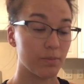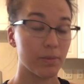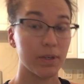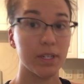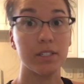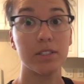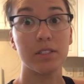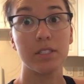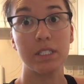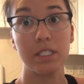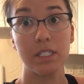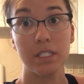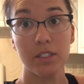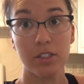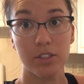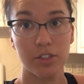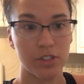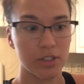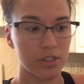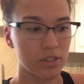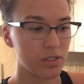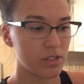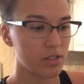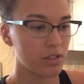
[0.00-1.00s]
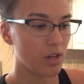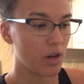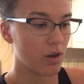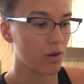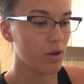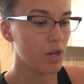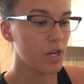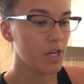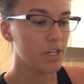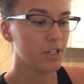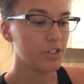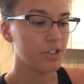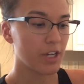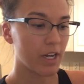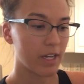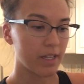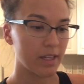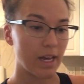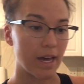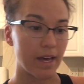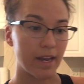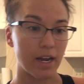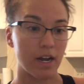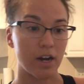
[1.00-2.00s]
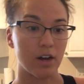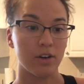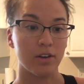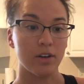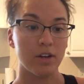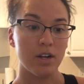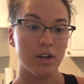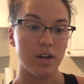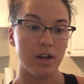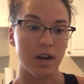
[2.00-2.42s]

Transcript: but it's delicious. So check that out.